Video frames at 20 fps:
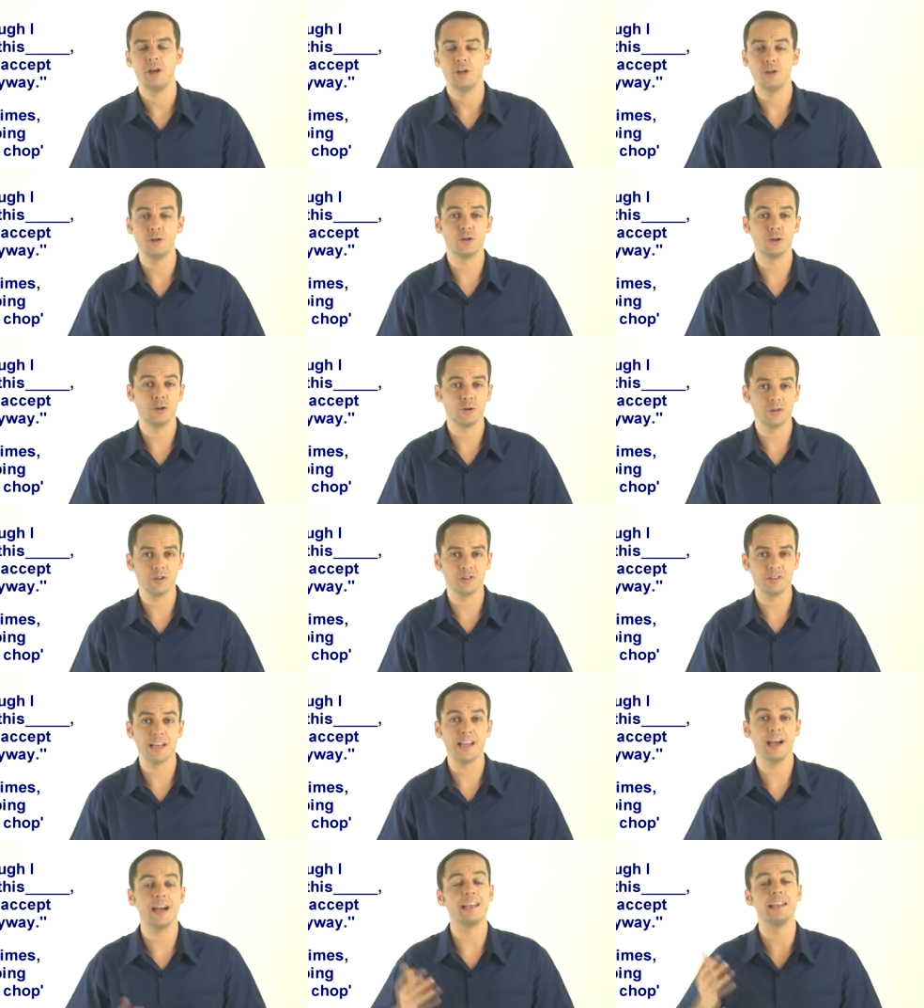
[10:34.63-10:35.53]
You could also
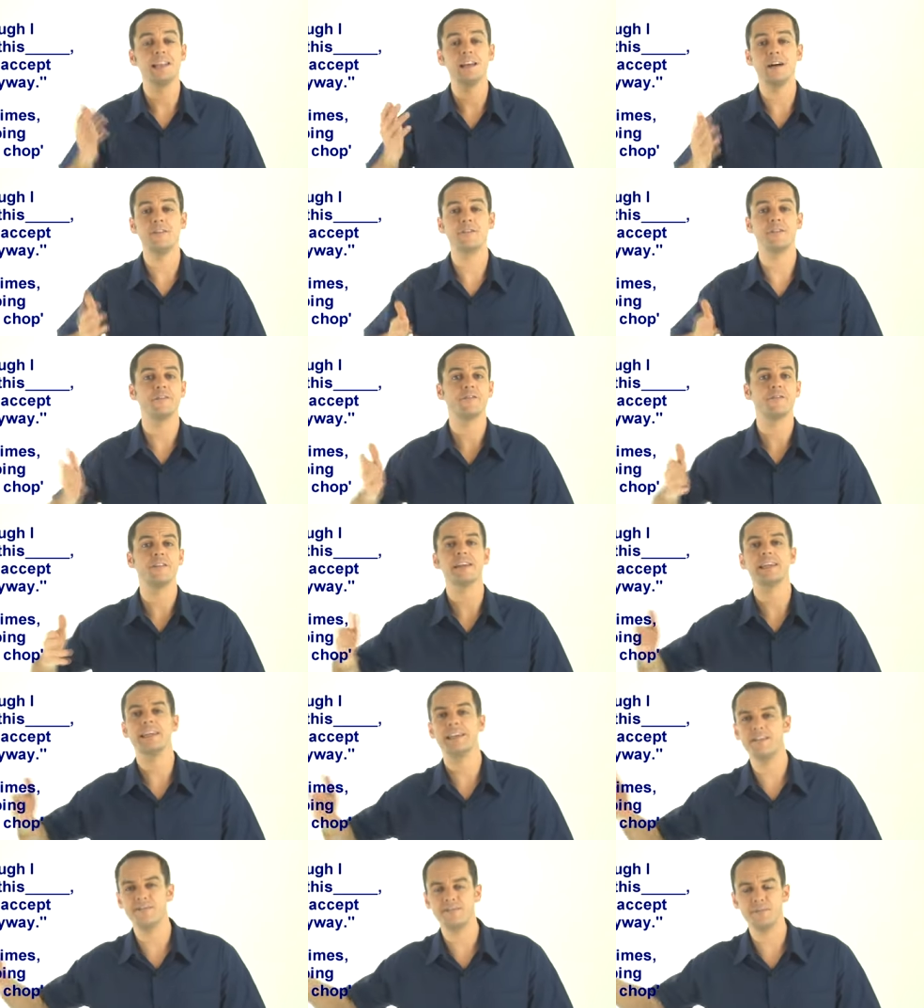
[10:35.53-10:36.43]
say I love and
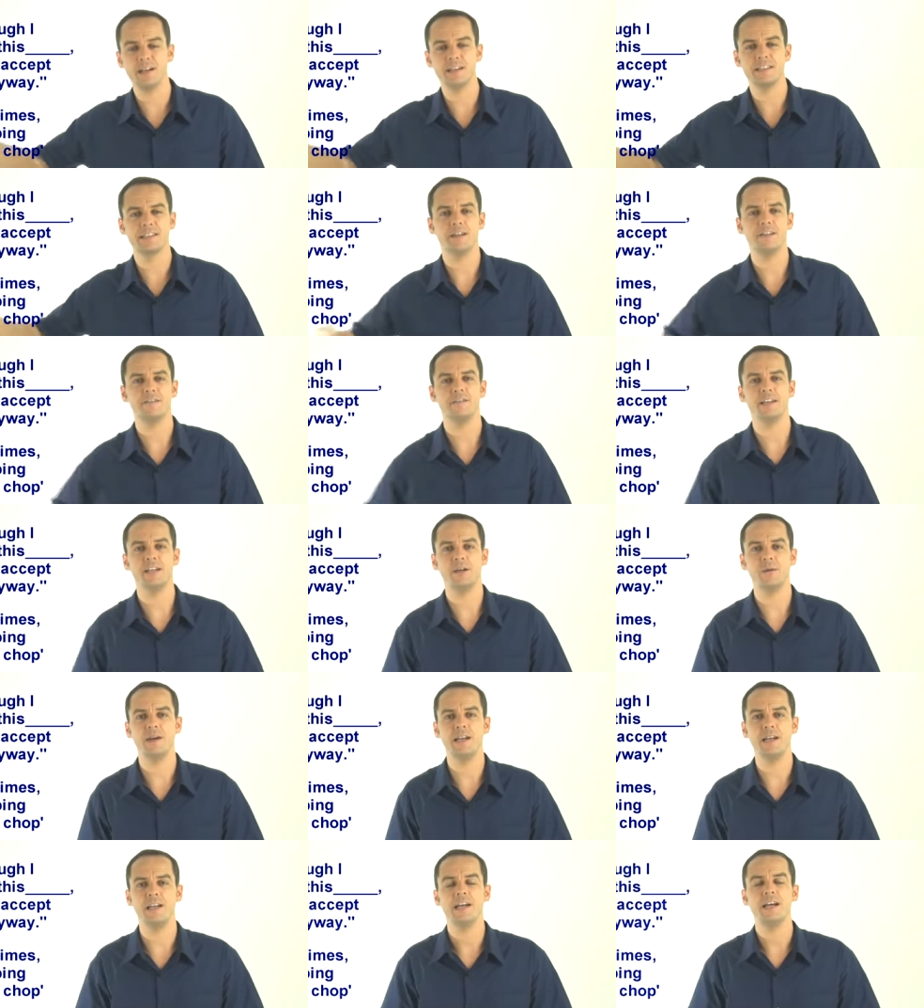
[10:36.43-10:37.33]
forgive myself
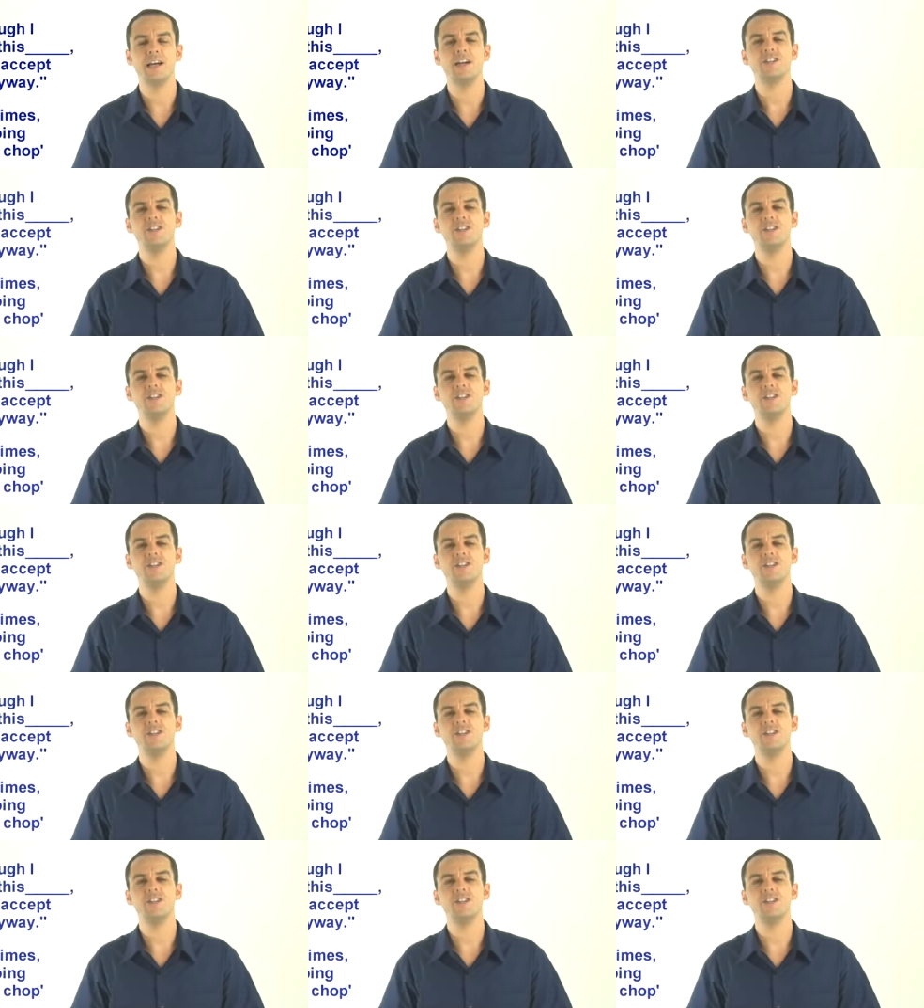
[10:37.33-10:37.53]
anyway.